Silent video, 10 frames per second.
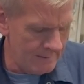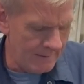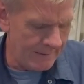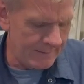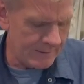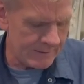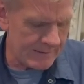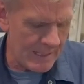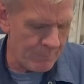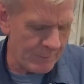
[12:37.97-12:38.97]
and then just
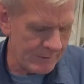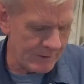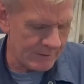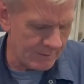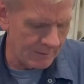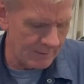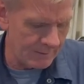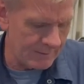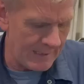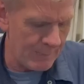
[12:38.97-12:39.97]
tap it, just a little
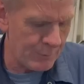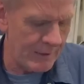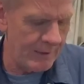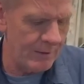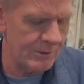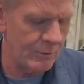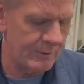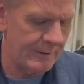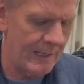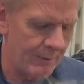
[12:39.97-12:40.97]
tap right here so
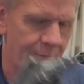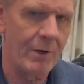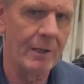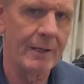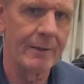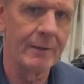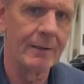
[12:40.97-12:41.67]
it can't fall out of there.